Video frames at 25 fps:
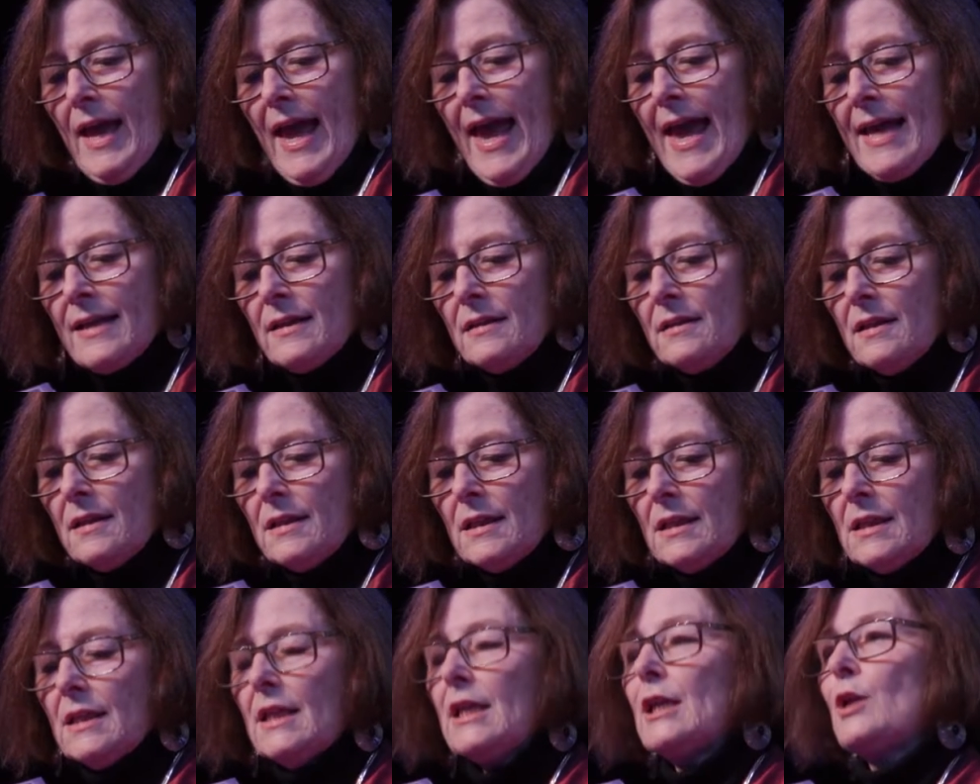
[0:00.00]

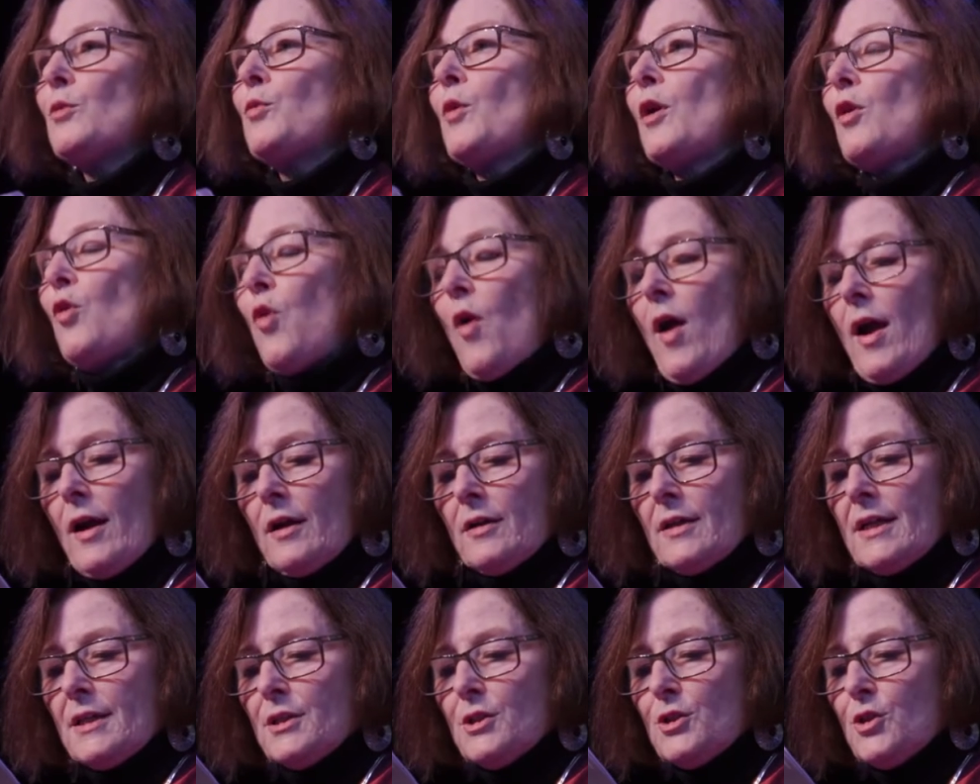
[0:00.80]
Analytically, it
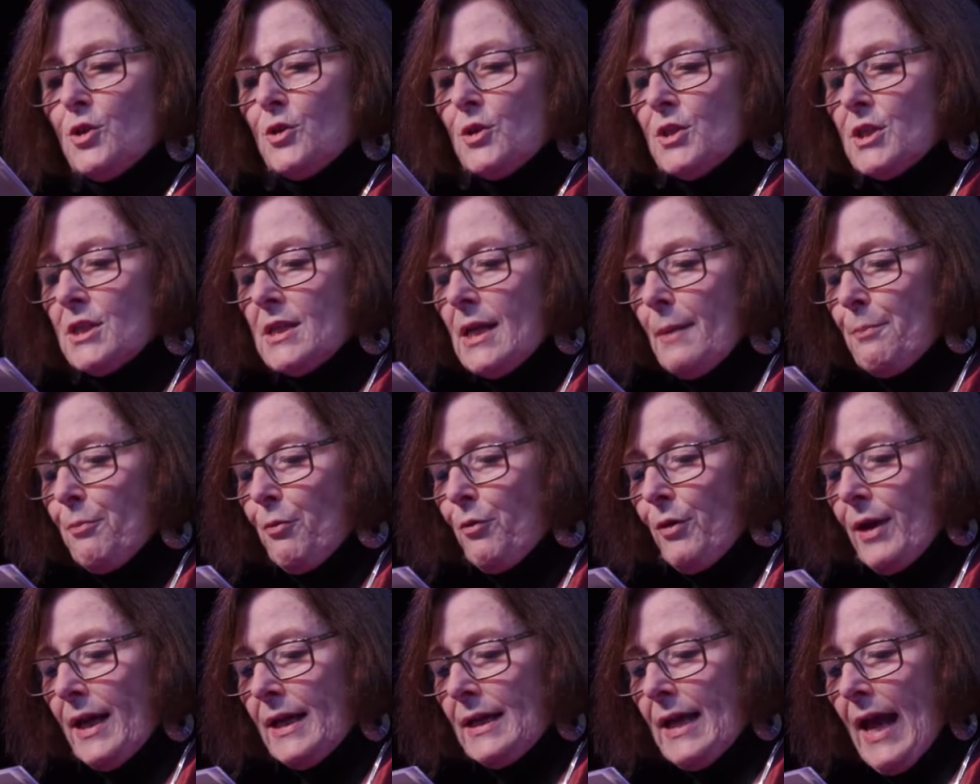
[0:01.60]
required us to
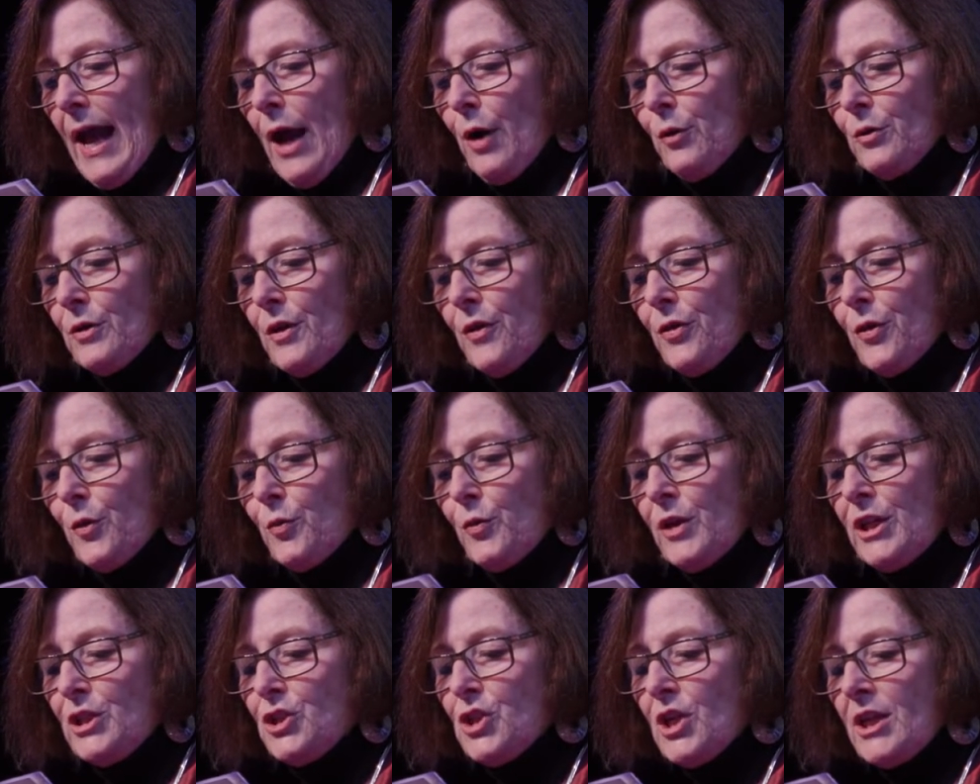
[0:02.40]
separate out the
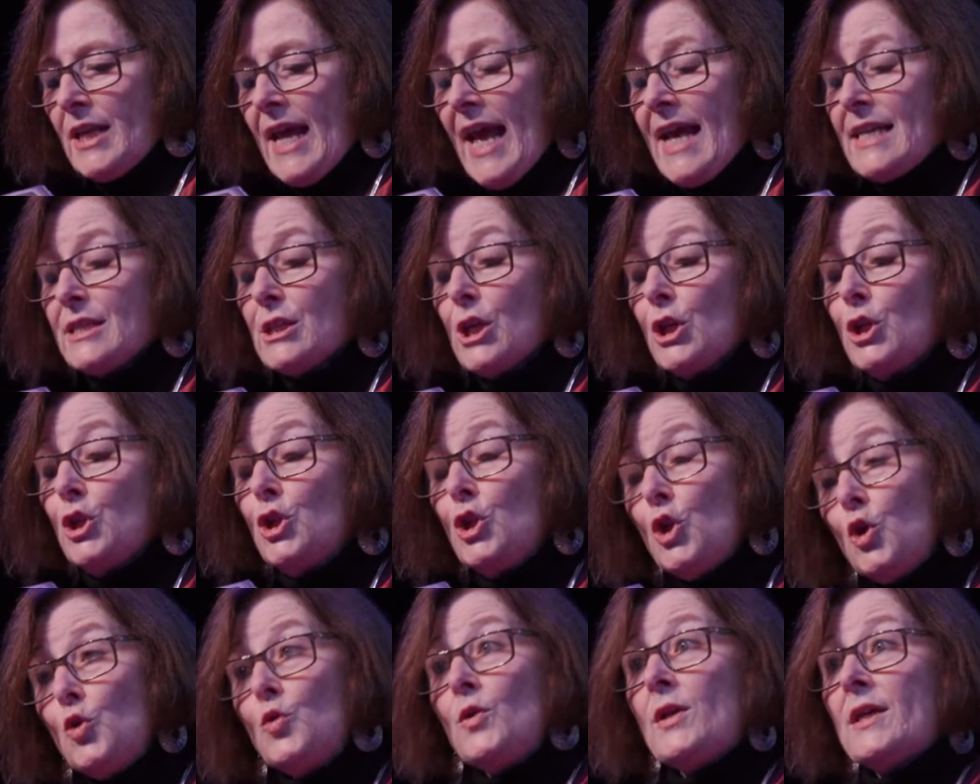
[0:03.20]
region as a
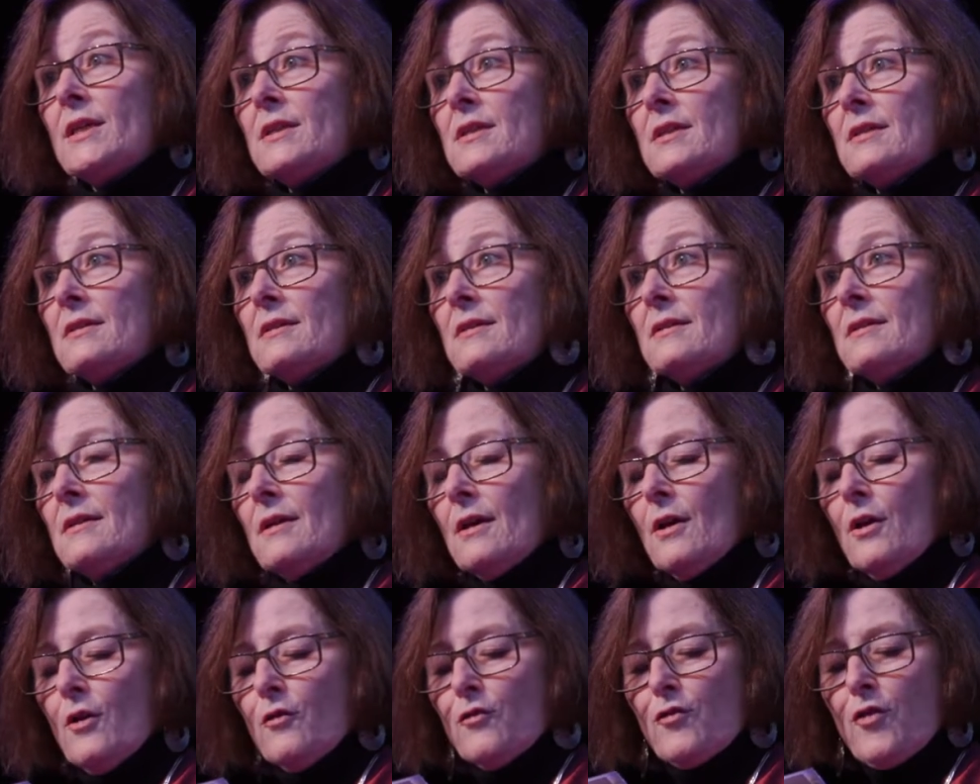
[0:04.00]
unit
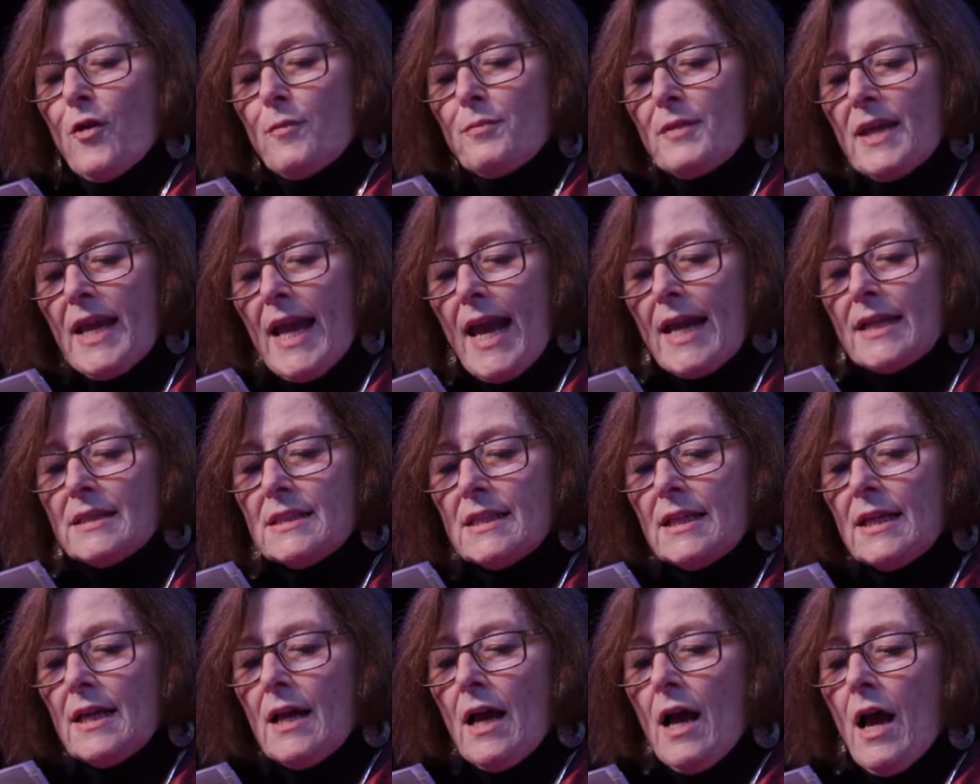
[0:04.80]
from the
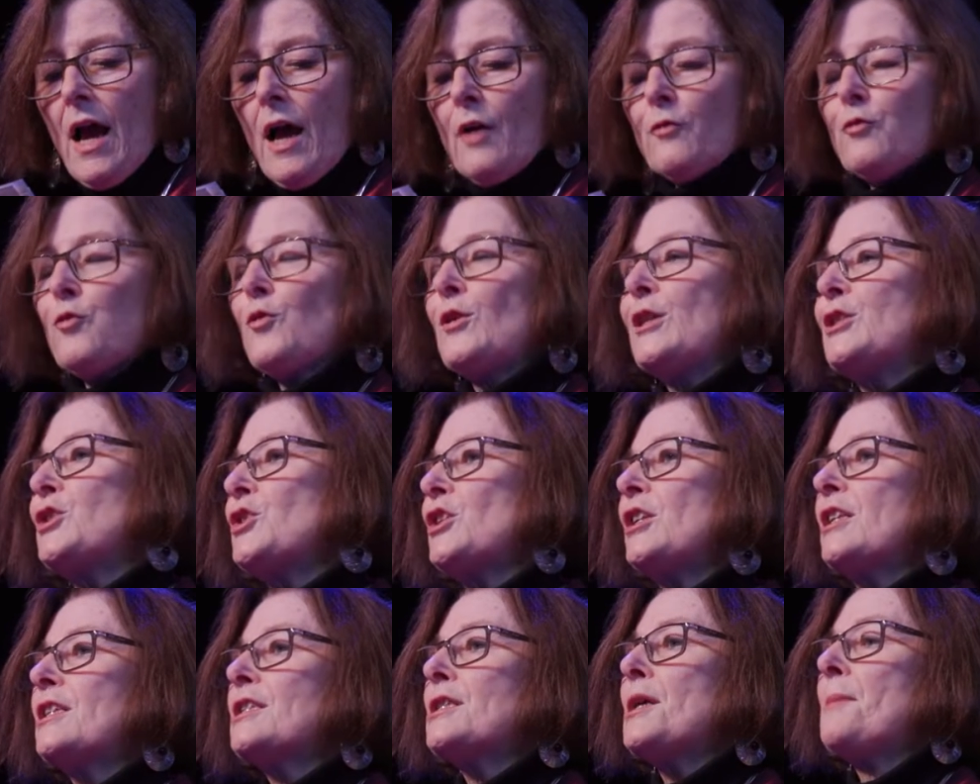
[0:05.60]
idea of
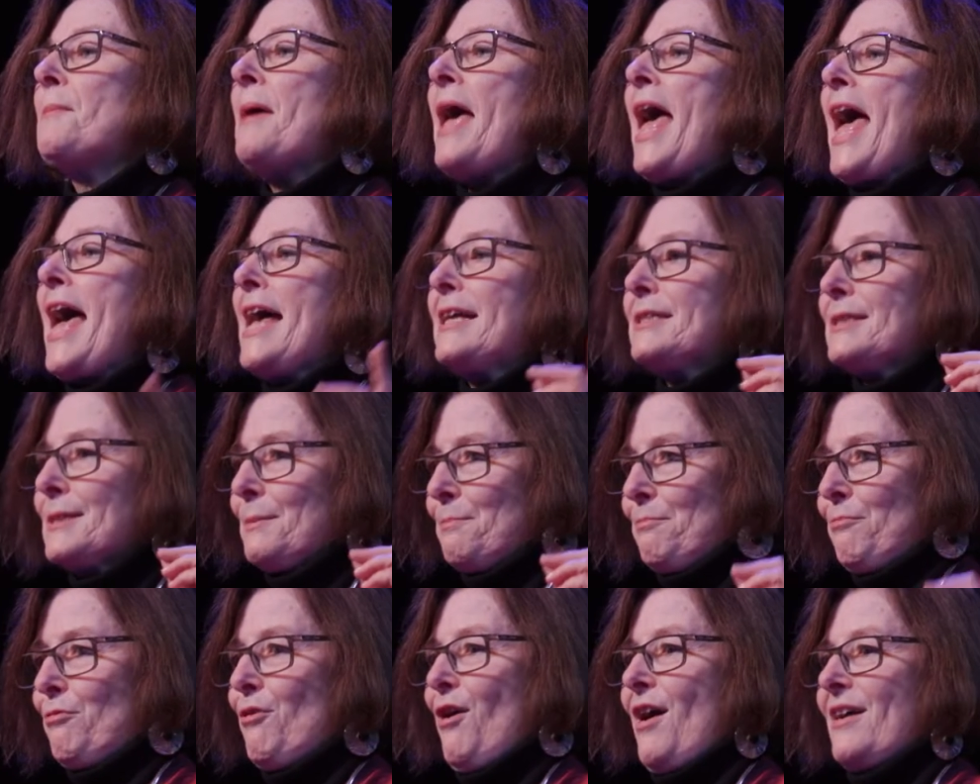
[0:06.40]
regionalism as a
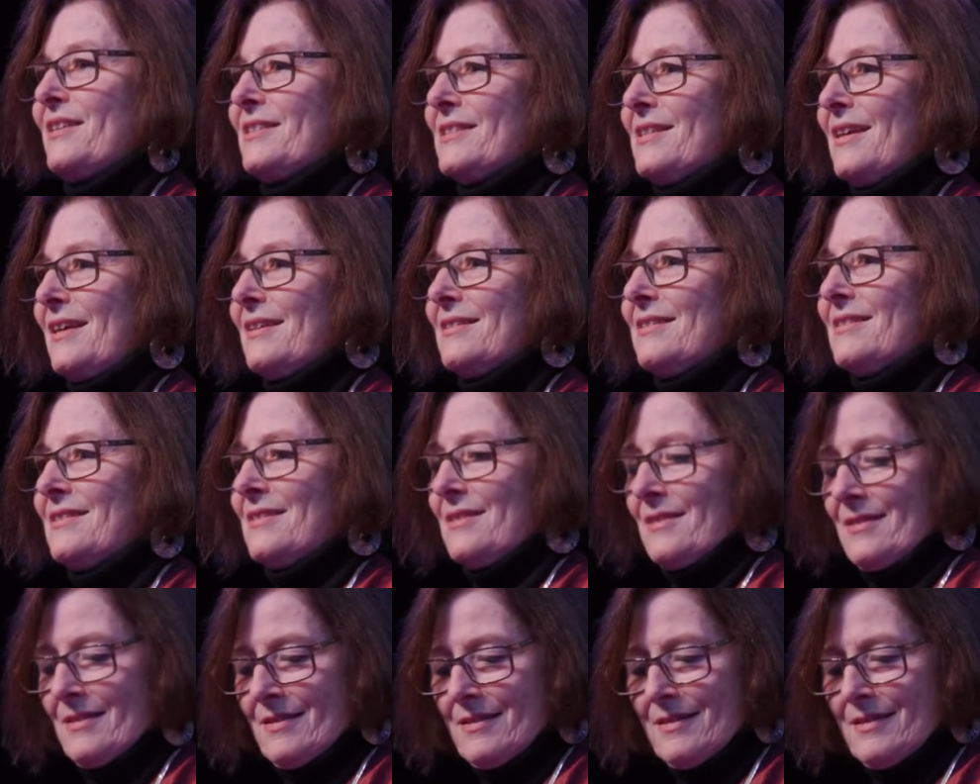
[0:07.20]
process